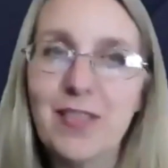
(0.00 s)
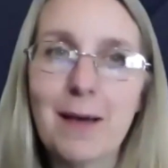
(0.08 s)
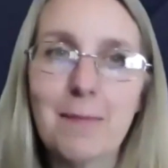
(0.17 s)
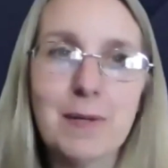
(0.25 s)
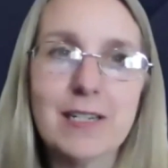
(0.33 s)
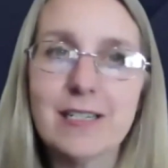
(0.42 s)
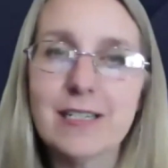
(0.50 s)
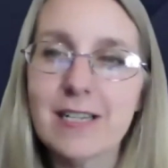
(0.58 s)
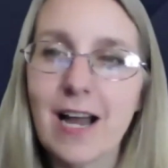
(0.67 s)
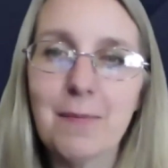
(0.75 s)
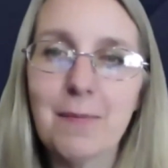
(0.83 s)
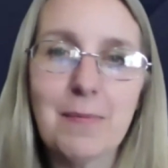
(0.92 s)
that, but
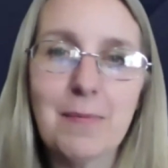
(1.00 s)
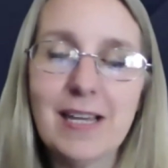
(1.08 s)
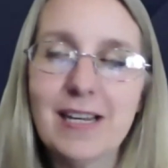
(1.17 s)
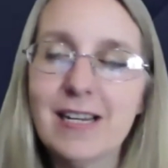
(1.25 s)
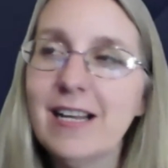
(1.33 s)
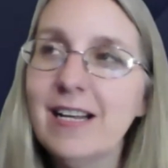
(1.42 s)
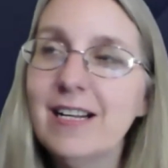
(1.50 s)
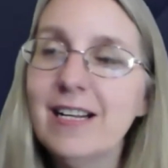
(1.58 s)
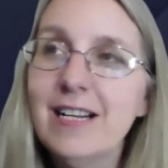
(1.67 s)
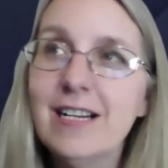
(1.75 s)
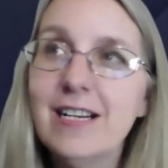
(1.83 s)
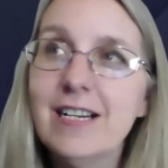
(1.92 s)
Tom, I mean,
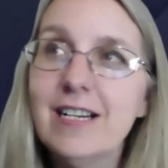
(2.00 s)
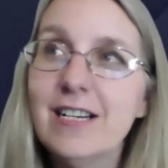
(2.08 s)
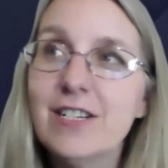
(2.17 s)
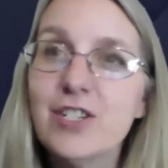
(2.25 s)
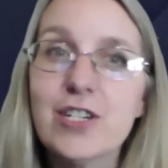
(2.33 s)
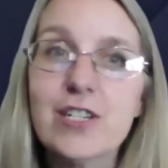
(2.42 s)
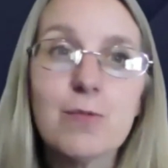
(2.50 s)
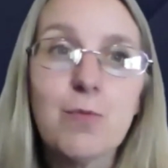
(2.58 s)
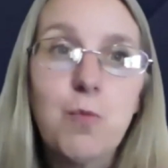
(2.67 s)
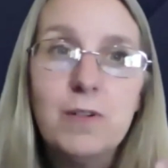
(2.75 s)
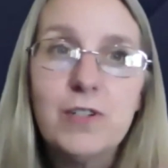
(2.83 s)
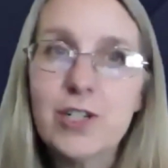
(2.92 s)
just
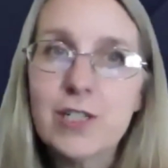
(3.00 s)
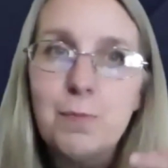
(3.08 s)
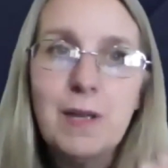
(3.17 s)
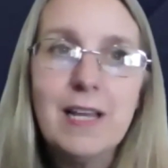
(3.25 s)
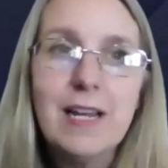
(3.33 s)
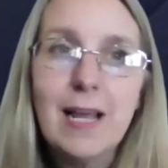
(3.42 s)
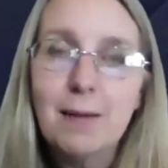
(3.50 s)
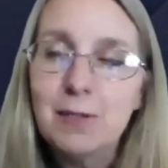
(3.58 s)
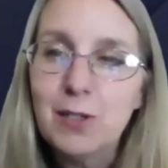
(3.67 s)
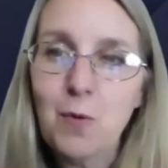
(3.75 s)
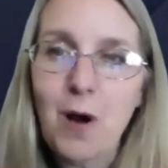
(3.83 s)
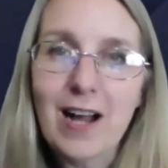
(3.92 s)
just being able
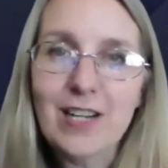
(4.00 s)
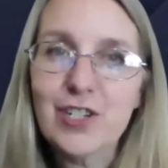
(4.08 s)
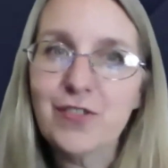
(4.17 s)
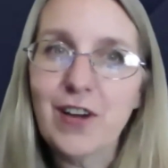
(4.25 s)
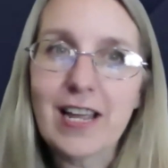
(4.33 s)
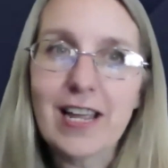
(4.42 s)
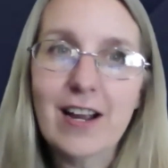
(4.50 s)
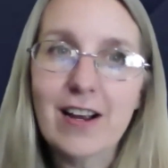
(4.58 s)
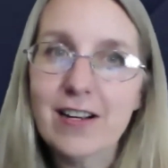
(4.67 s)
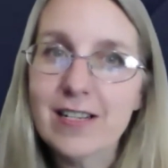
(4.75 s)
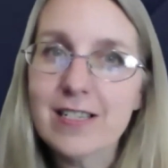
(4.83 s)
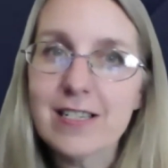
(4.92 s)
to watch
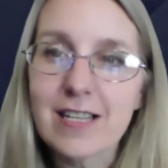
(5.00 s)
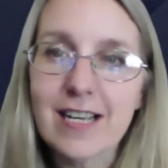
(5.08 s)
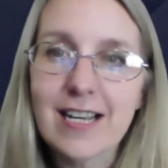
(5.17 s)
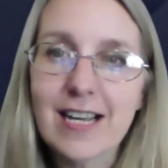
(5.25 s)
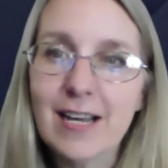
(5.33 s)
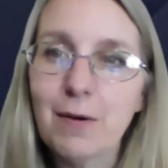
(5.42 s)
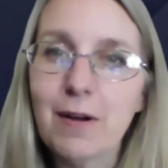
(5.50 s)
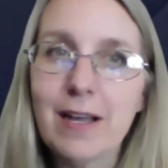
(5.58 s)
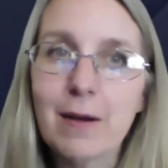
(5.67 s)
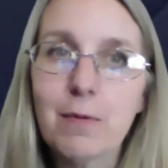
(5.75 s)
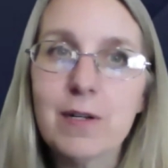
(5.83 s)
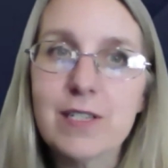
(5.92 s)
vicariously,
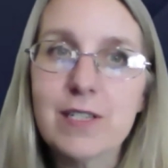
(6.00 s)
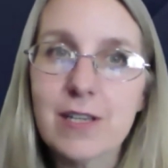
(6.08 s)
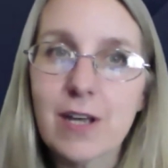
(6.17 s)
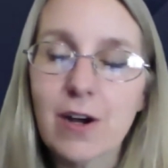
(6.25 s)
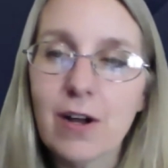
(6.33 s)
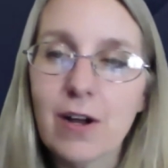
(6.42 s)
it was so